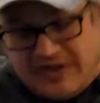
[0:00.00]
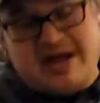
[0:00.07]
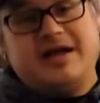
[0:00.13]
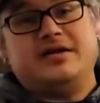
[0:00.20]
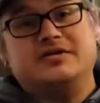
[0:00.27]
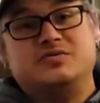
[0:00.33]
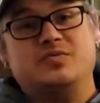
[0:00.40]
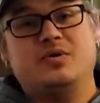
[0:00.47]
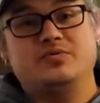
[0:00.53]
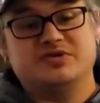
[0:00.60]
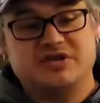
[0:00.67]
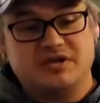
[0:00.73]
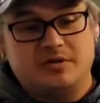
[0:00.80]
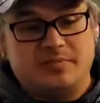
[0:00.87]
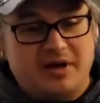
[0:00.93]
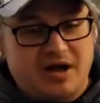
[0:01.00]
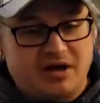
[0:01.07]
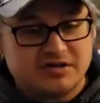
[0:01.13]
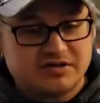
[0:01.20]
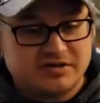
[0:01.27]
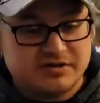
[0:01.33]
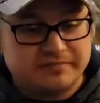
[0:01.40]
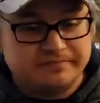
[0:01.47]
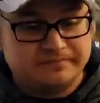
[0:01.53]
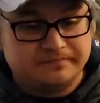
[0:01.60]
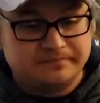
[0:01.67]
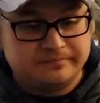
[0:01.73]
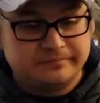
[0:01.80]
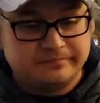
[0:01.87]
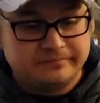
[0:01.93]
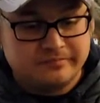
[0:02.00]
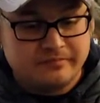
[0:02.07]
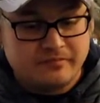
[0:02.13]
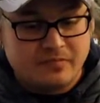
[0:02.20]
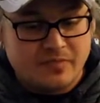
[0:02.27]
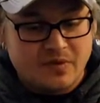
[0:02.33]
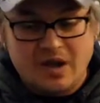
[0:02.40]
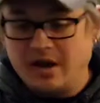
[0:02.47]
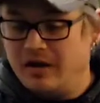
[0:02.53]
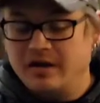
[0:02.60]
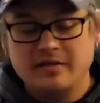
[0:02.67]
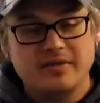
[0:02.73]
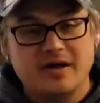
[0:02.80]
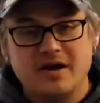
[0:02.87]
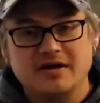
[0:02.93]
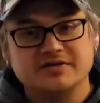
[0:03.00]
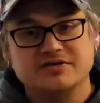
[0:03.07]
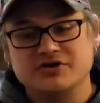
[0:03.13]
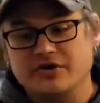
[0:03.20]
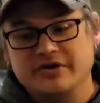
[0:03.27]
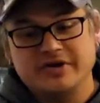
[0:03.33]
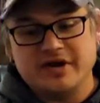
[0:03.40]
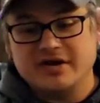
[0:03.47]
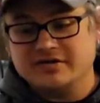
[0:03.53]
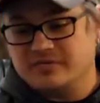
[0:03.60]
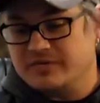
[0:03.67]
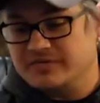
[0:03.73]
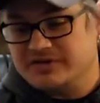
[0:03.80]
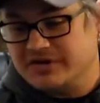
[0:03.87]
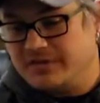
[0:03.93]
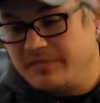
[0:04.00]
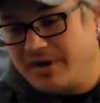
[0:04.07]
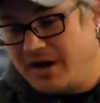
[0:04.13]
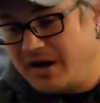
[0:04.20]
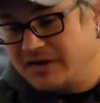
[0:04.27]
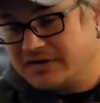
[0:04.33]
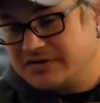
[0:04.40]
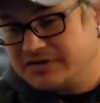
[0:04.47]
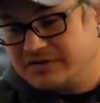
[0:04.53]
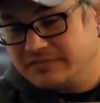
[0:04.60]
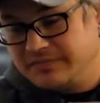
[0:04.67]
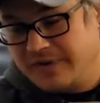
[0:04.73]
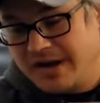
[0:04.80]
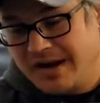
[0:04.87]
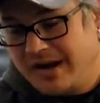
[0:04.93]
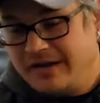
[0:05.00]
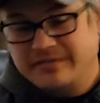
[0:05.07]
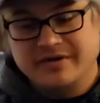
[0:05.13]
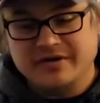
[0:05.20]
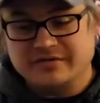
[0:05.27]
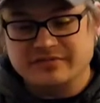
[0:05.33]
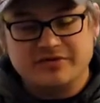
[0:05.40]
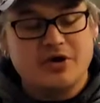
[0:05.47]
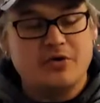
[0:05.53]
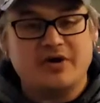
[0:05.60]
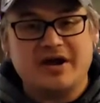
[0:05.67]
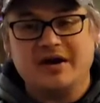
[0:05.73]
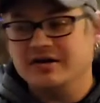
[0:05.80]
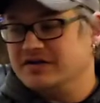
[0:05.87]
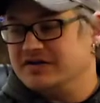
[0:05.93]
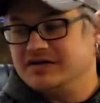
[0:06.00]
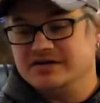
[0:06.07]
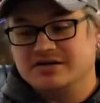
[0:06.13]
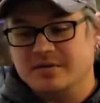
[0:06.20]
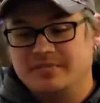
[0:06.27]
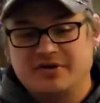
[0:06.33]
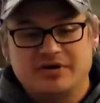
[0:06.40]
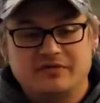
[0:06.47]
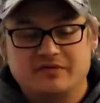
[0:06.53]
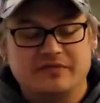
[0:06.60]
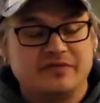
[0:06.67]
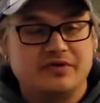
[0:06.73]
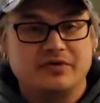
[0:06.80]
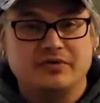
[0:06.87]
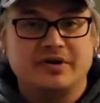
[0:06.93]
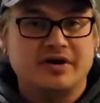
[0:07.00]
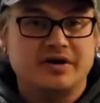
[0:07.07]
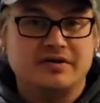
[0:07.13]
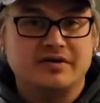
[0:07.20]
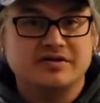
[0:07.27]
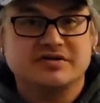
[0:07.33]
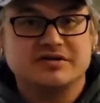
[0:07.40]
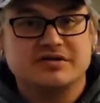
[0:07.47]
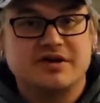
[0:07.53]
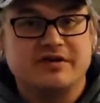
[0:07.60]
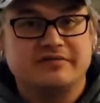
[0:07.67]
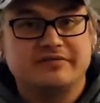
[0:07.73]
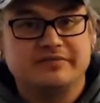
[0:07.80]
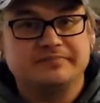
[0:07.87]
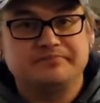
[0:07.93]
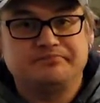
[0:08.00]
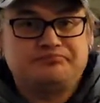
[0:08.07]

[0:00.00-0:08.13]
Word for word: That is what was in the box. Thought I'd show you guys what was in the box. There are no guarantees I'm going to review any of this stuff.